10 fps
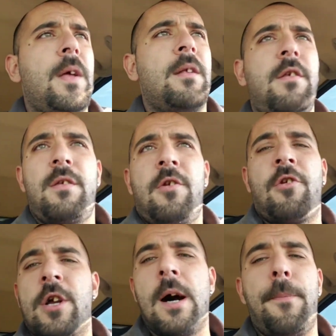It's just
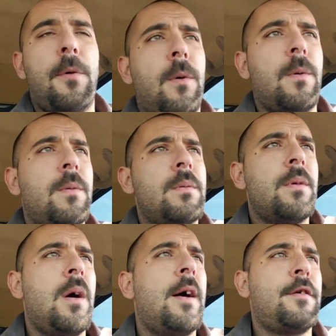a couple
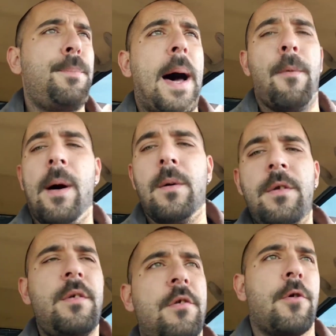spot
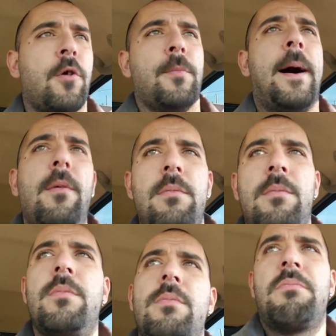welds, drill them out,
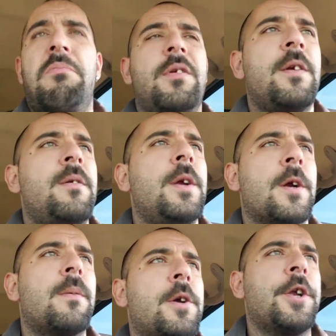and
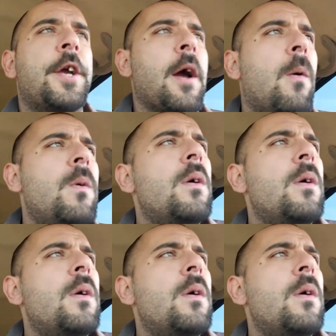you're good to go.